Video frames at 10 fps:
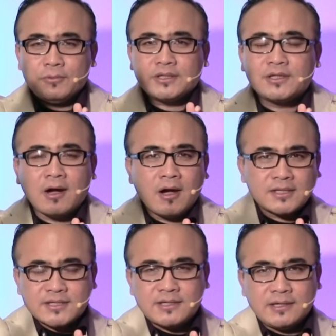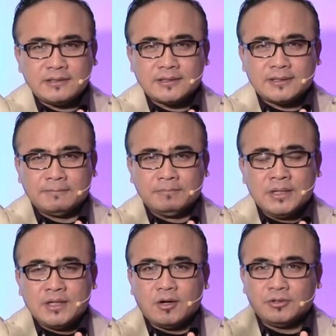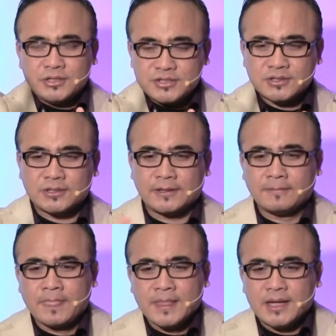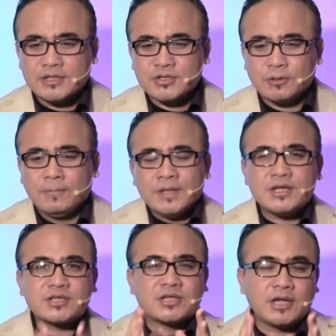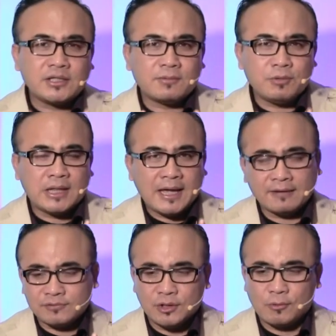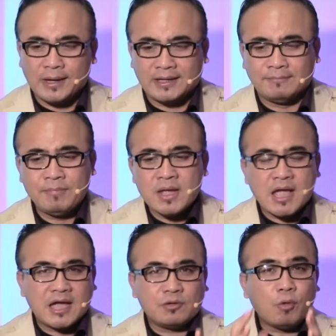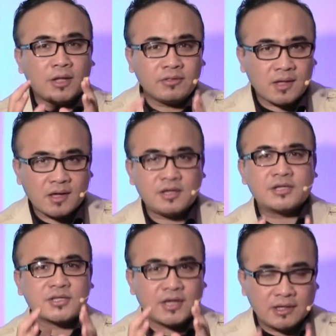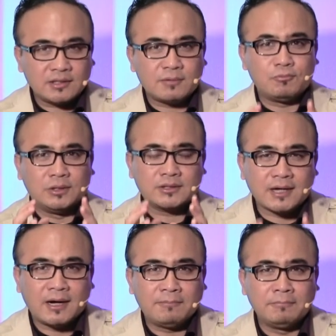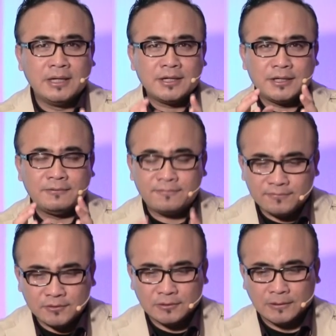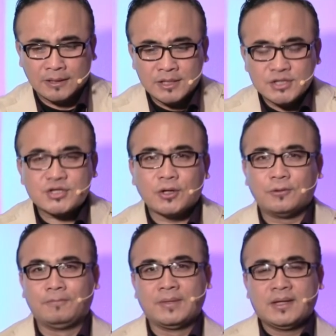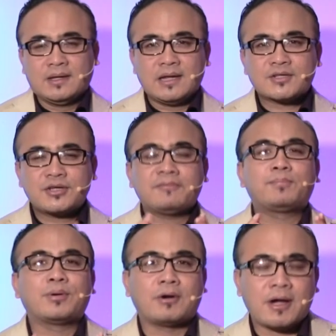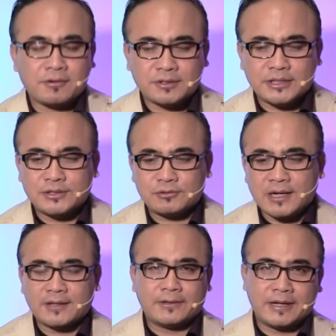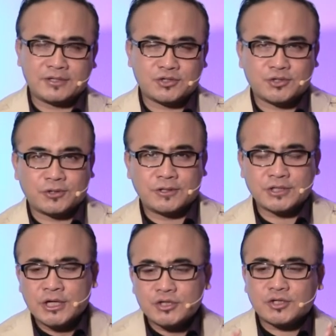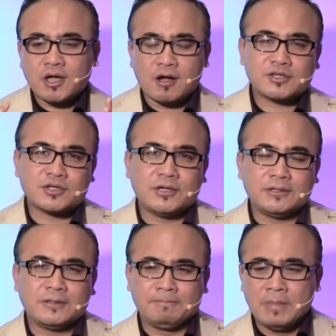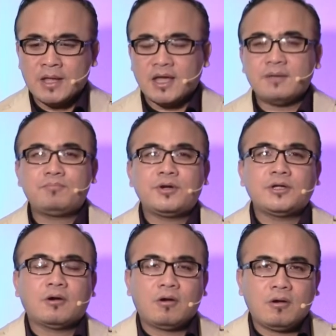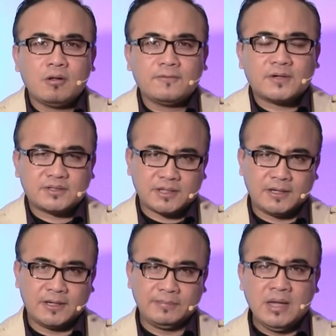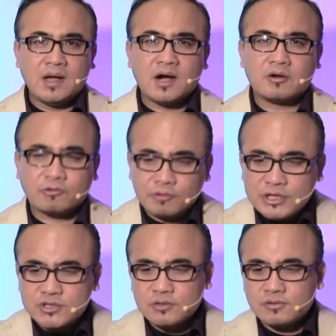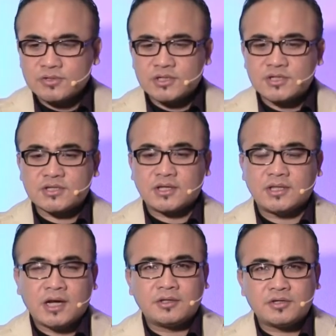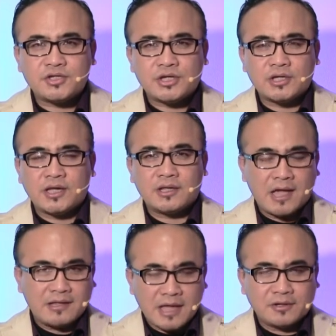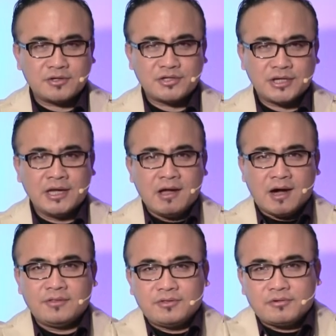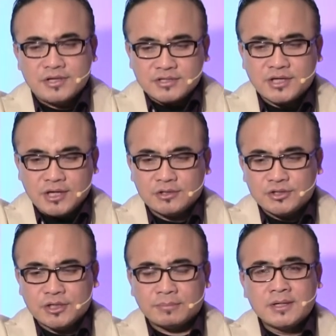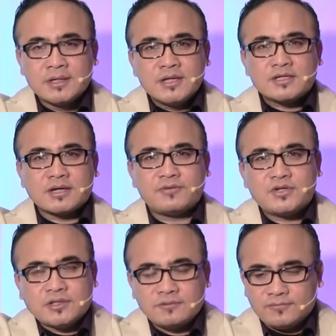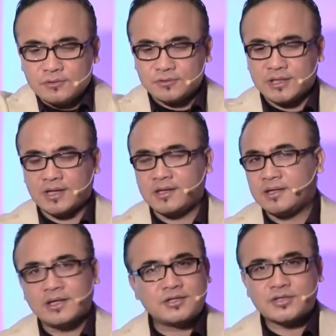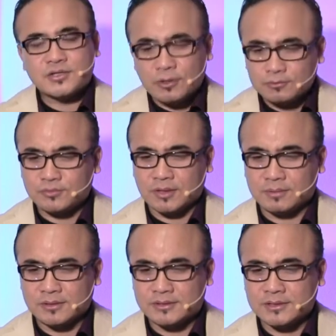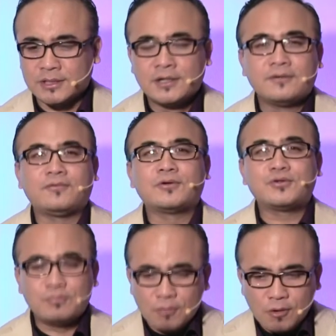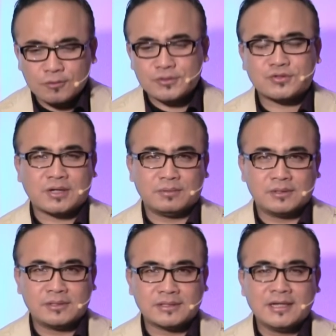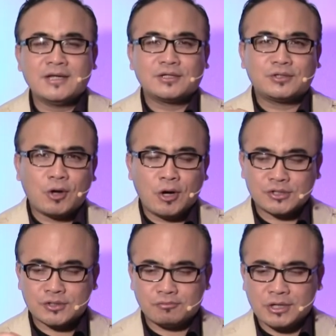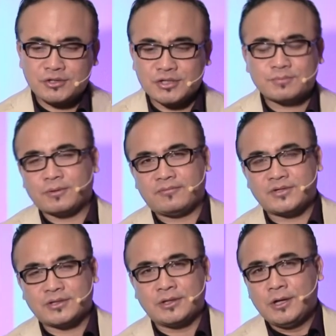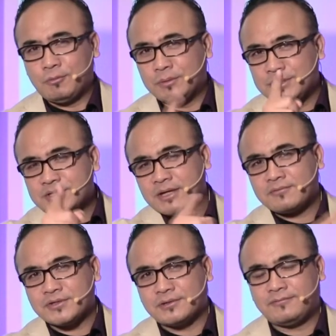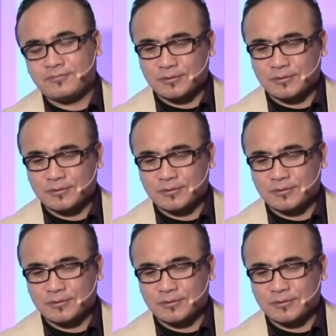with God's kingdom on this earth. And so His kingdom will have no end, and one day His kingdom will come in full. So let's give priority together as a church to God's kingdom and bring all of our time, our resources and energy and energy under His kingship. Sufficient for today is its own troubles. For tomorrow's troubles, God's gracious provision will be sufficient